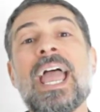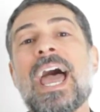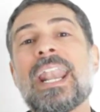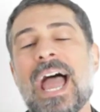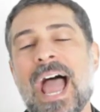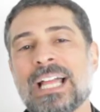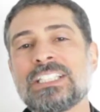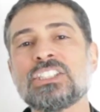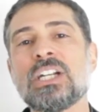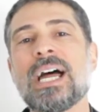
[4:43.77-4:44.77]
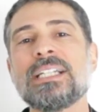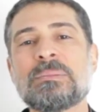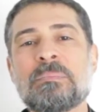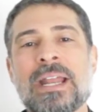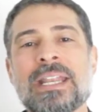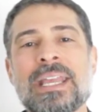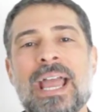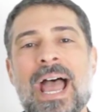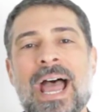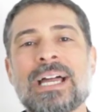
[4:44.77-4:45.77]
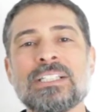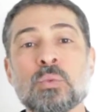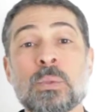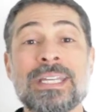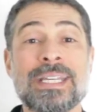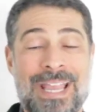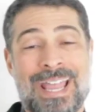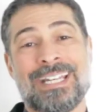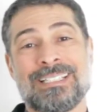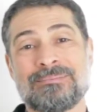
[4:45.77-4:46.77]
and answer as many as we can.